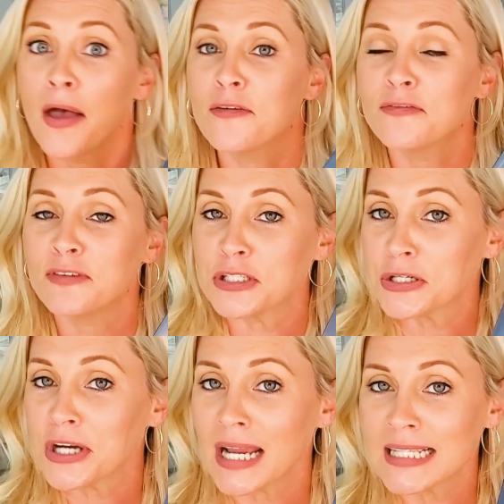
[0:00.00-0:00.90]

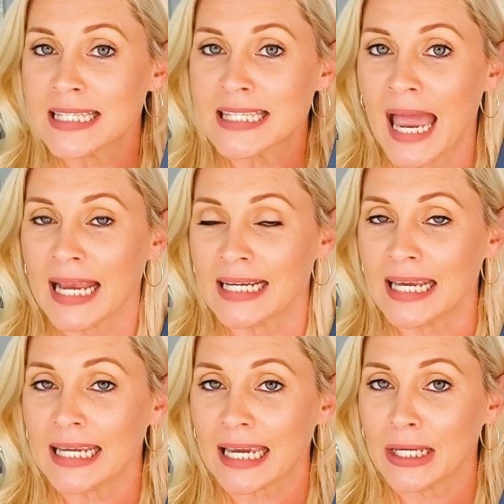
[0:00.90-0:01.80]

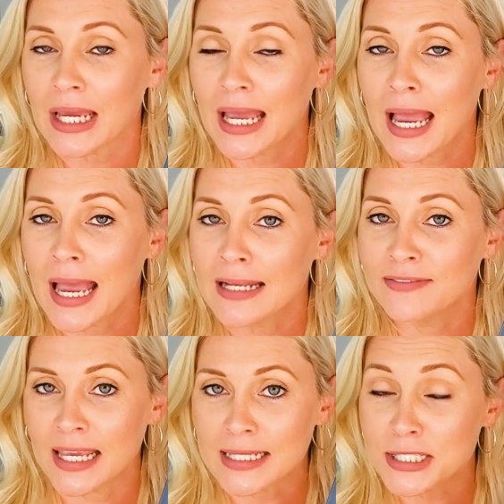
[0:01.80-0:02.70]
Fischertechnik
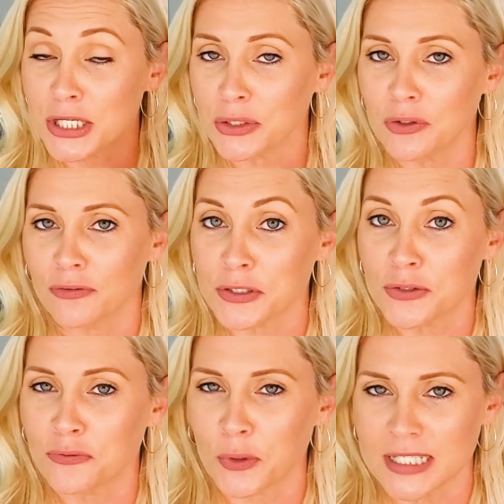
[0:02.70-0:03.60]
Advanced Universal
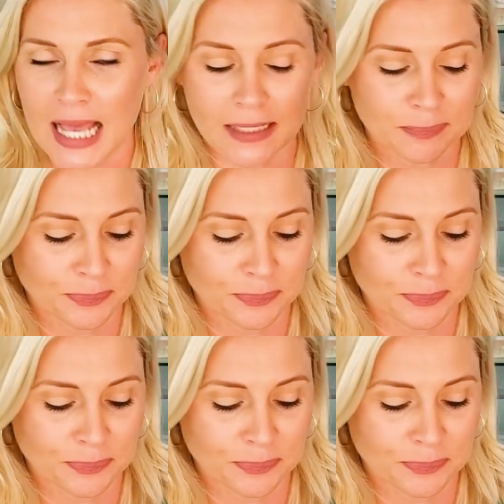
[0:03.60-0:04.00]
4 set.